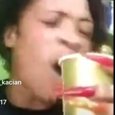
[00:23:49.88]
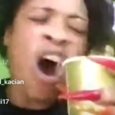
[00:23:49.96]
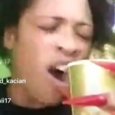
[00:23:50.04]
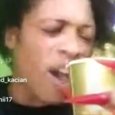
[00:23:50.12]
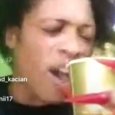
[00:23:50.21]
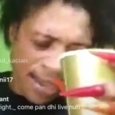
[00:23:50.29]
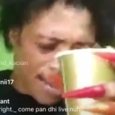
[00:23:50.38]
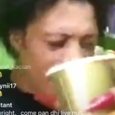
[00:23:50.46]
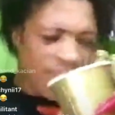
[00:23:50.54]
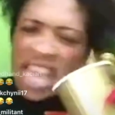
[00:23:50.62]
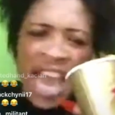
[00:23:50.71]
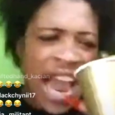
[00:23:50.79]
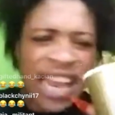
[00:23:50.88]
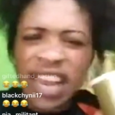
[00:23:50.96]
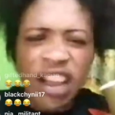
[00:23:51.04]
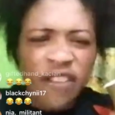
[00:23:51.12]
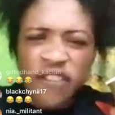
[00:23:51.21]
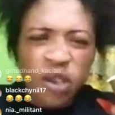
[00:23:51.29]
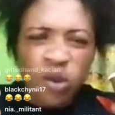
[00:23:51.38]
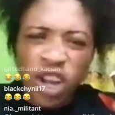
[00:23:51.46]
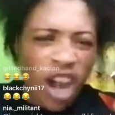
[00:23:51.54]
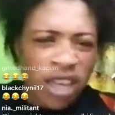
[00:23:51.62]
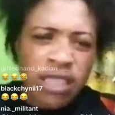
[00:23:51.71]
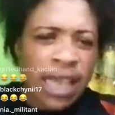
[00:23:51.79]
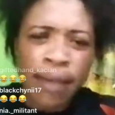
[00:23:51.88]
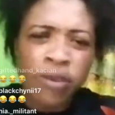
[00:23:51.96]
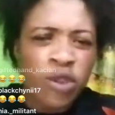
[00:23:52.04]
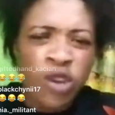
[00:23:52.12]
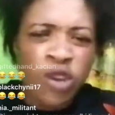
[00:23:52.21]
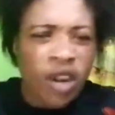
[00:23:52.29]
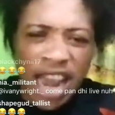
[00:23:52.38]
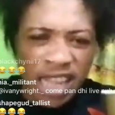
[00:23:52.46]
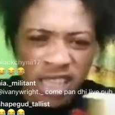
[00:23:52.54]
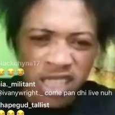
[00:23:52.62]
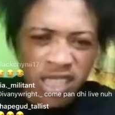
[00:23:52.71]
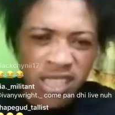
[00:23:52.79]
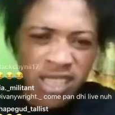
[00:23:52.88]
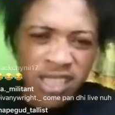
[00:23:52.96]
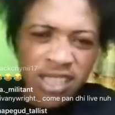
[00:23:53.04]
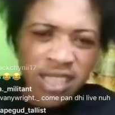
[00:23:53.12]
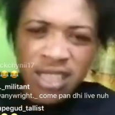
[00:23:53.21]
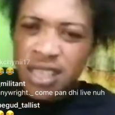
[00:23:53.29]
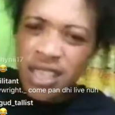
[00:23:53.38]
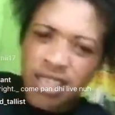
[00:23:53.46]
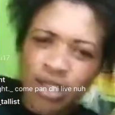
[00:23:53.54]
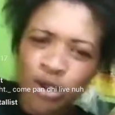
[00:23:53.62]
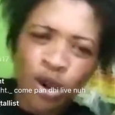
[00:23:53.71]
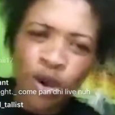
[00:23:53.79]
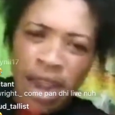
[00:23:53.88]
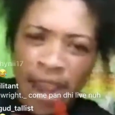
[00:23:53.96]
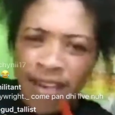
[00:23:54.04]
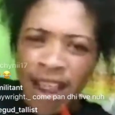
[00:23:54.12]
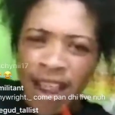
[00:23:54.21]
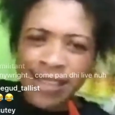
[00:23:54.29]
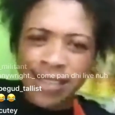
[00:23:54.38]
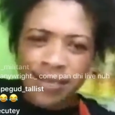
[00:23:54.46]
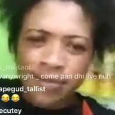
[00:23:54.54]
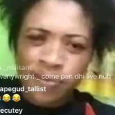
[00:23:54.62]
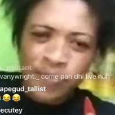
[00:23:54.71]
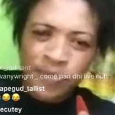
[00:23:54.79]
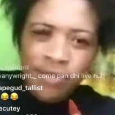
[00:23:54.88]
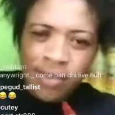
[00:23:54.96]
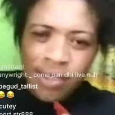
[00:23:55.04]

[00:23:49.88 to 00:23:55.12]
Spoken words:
Magic Boy. I love you long time, you know that. You know that, right?